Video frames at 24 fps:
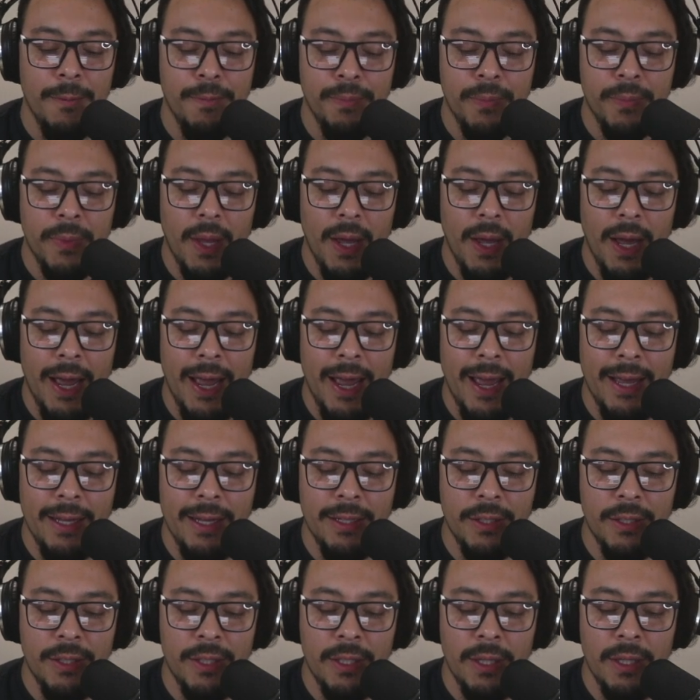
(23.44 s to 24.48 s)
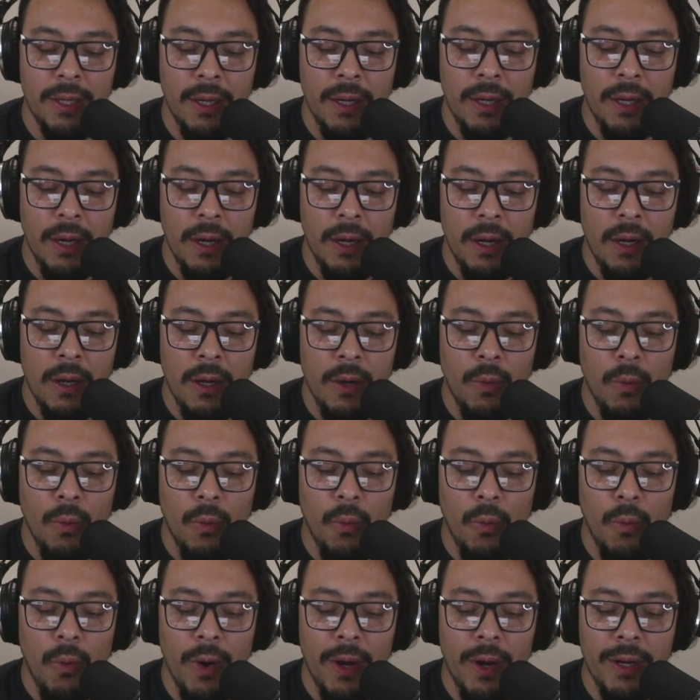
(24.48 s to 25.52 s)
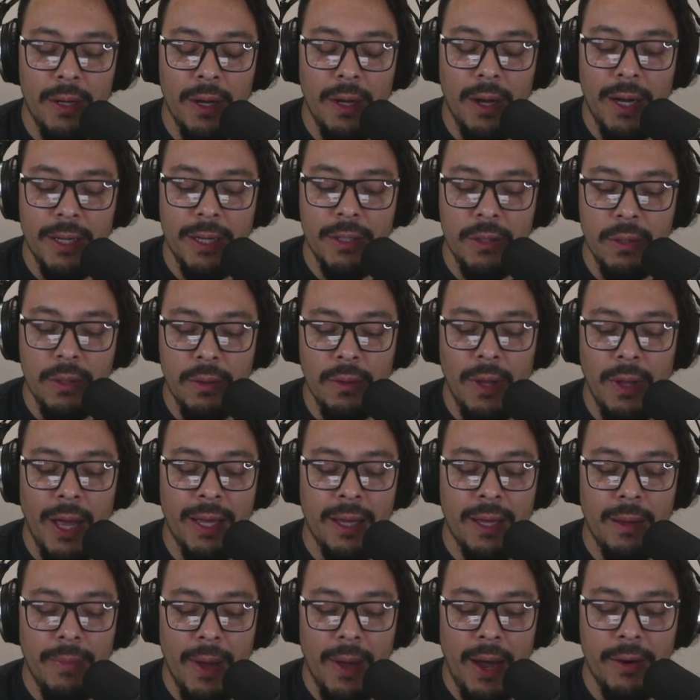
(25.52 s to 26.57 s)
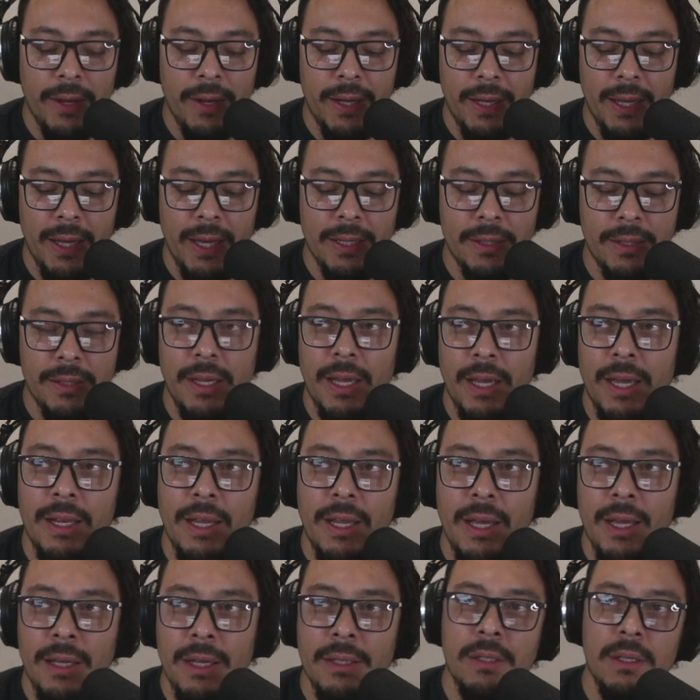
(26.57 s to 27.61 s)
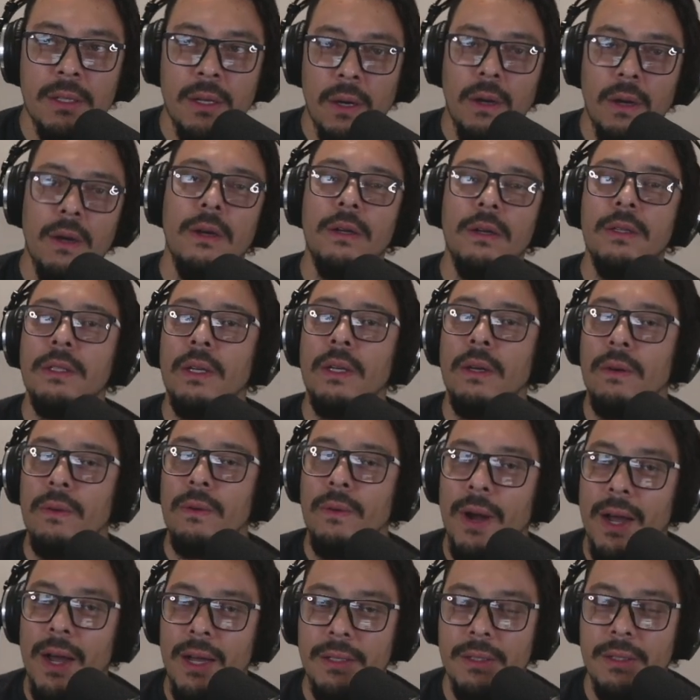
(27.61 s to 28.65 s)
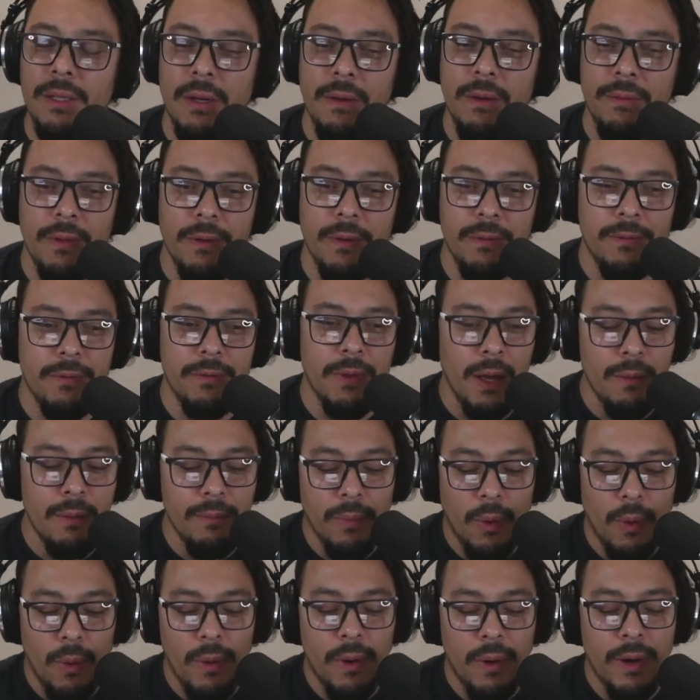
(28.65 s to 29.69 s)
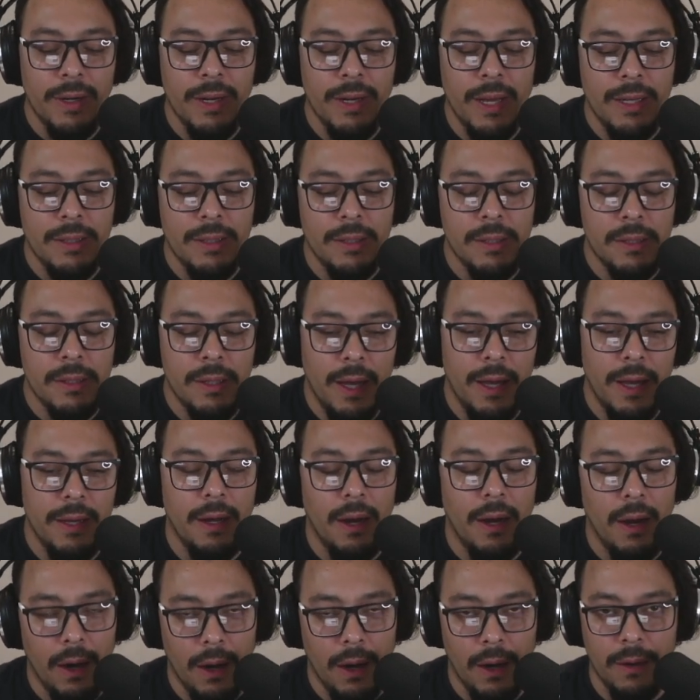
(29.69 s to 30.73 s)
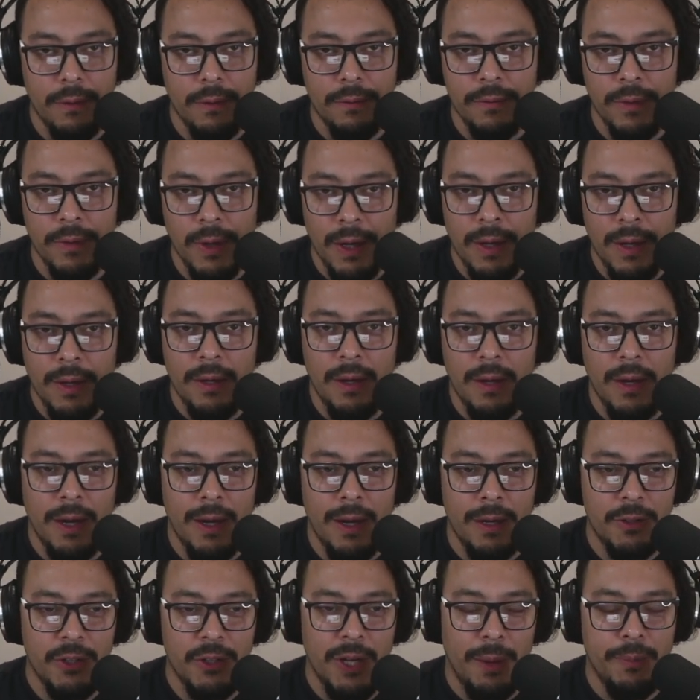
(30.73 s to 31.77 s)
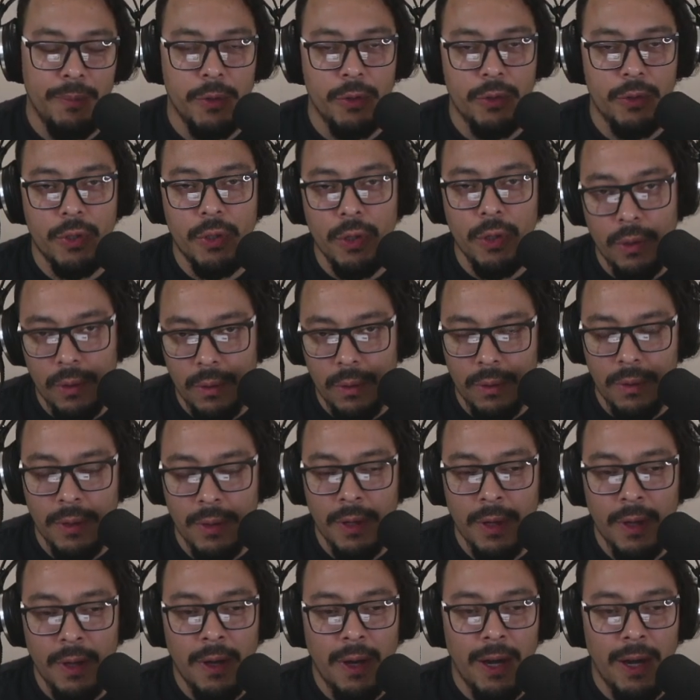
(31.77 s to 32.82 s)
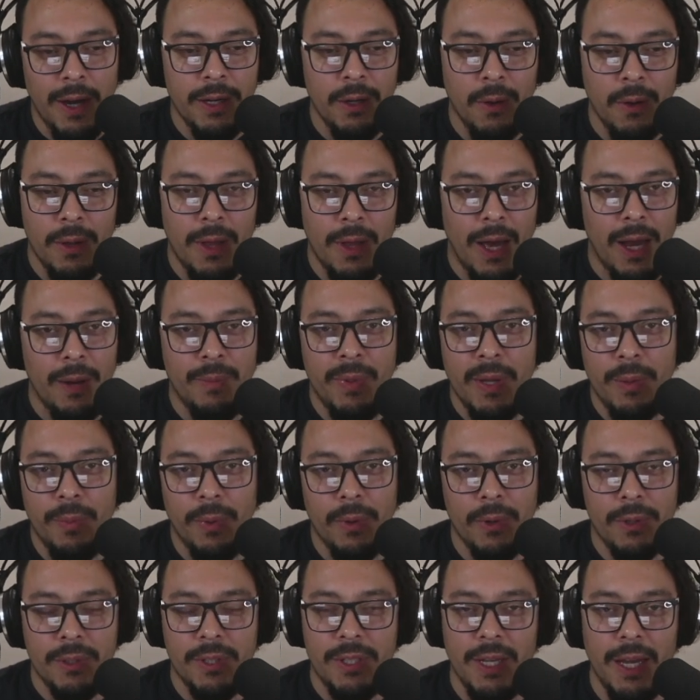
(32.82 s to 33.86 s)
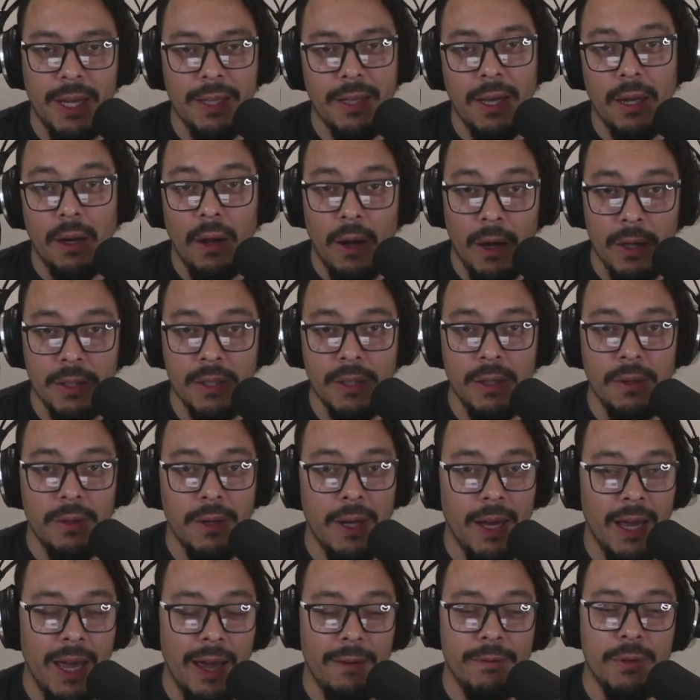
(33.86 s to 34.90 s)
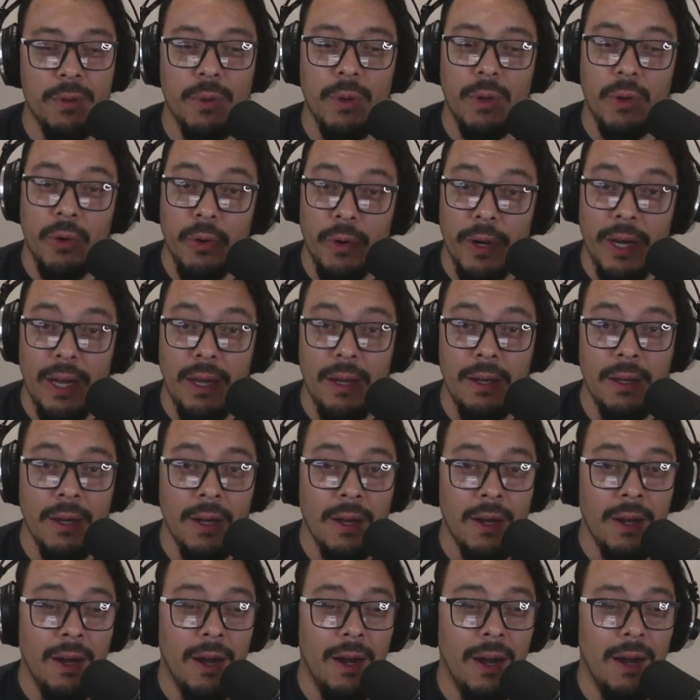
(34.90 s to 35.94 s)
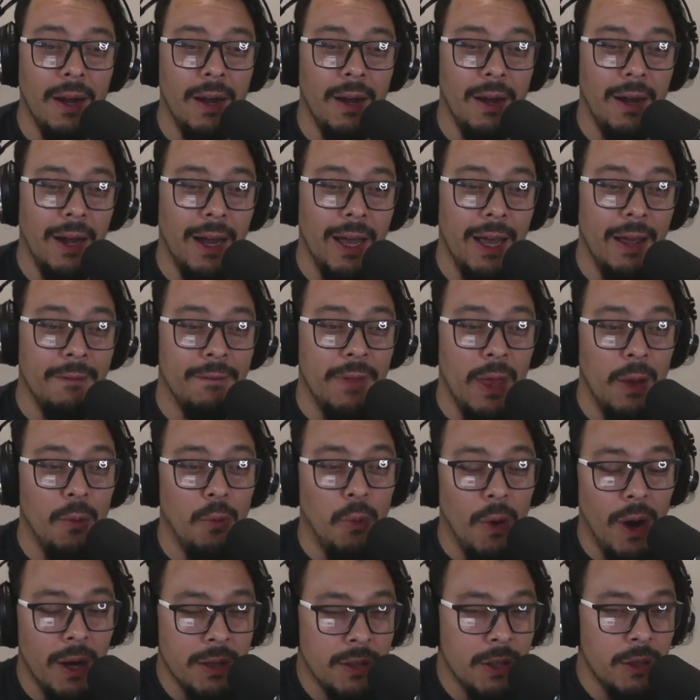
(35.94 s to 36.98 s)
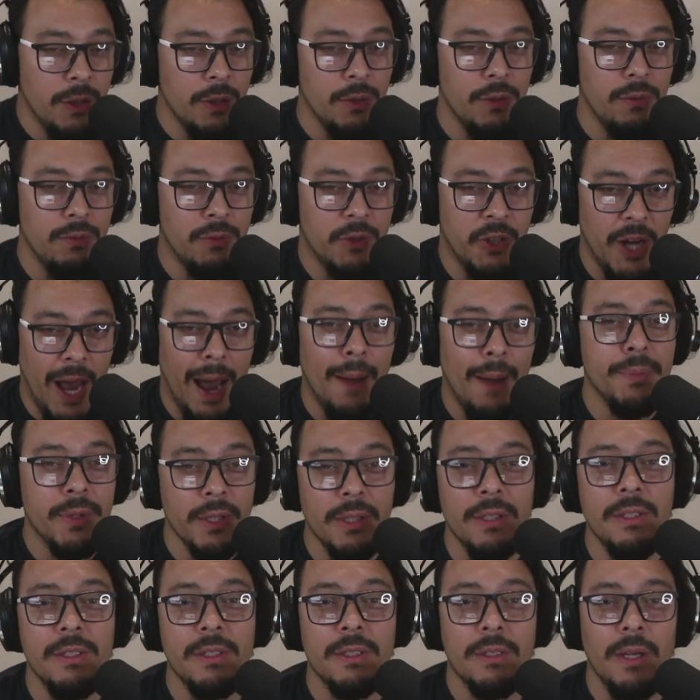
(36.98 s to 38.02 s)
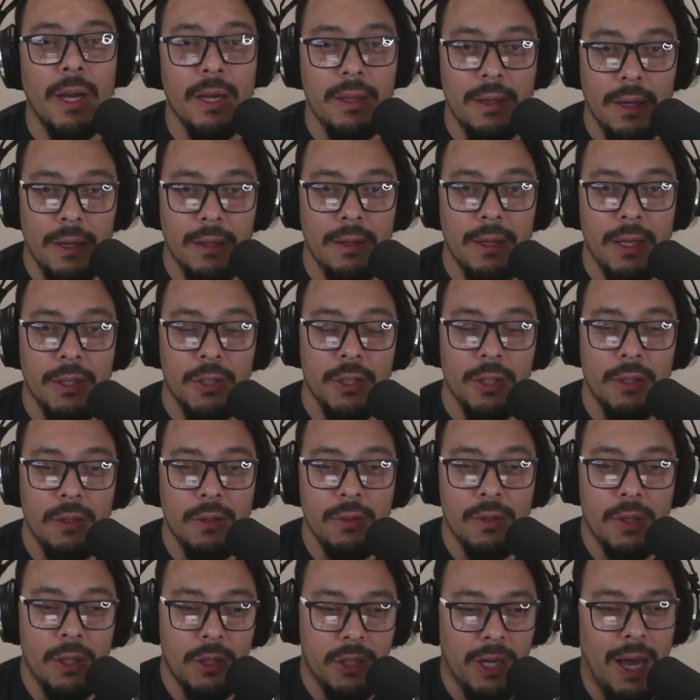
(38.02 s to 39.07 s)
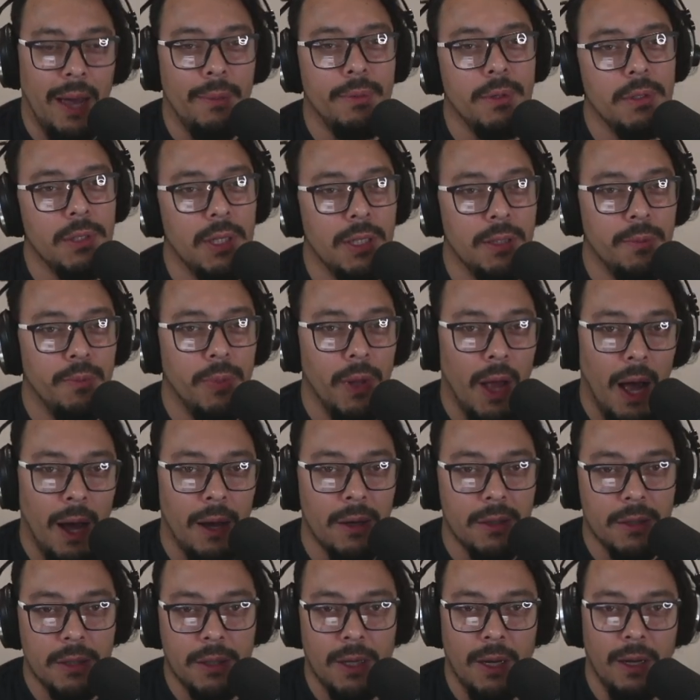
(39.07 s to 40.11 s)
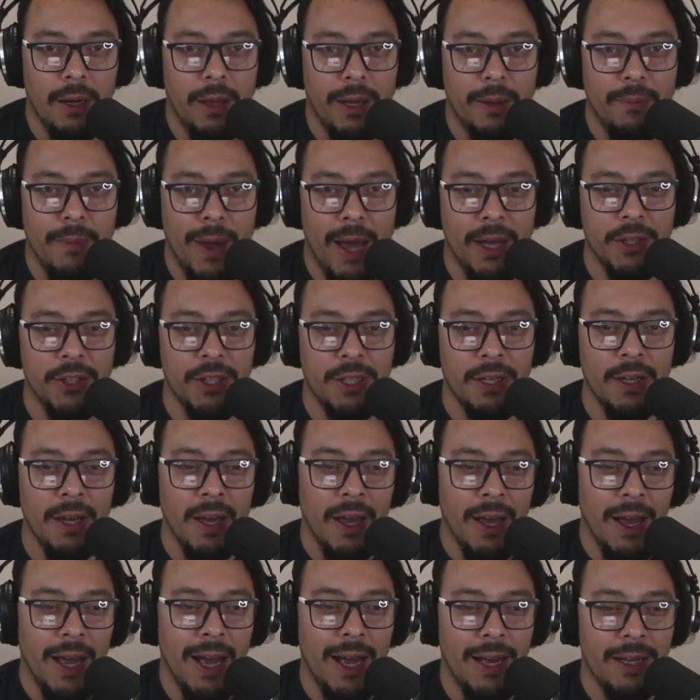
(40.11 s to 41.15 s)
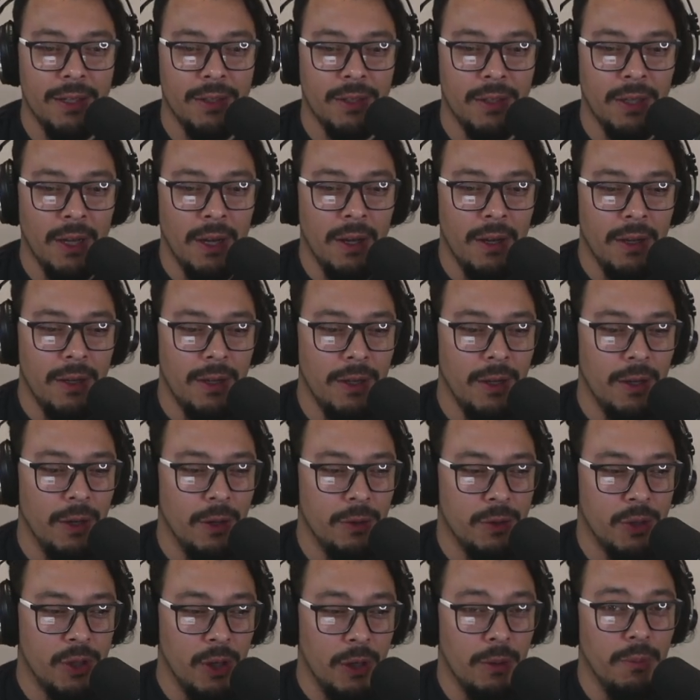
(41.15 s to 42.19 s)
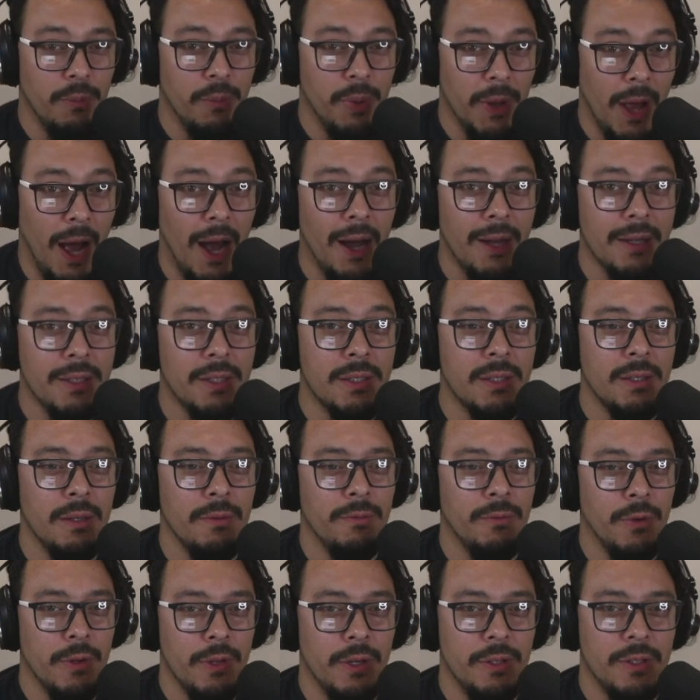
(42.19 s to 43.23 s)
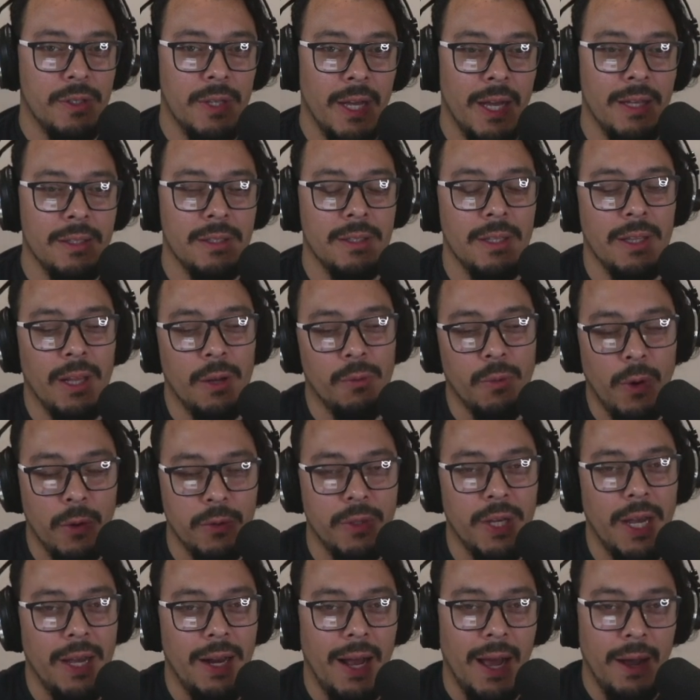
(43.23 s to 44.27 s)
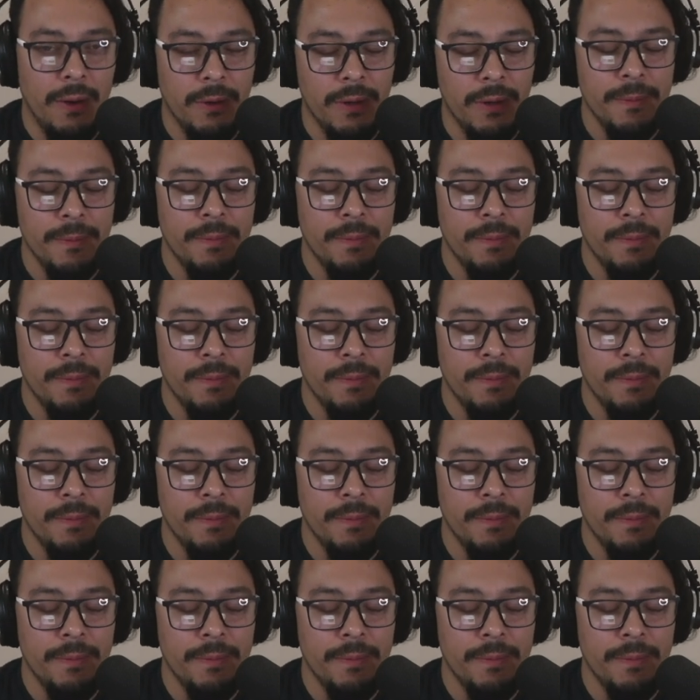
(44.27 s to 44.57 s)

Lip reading: and what I do like about it is called Rise of the Floodborn instead of Chapter 2. I know a lot of people are saying that also, and I have to agree. If they want to do the chapters, I think they should use the chapters as blocks, kind of like Magic has, certain blocks for their sets, and they rotate out.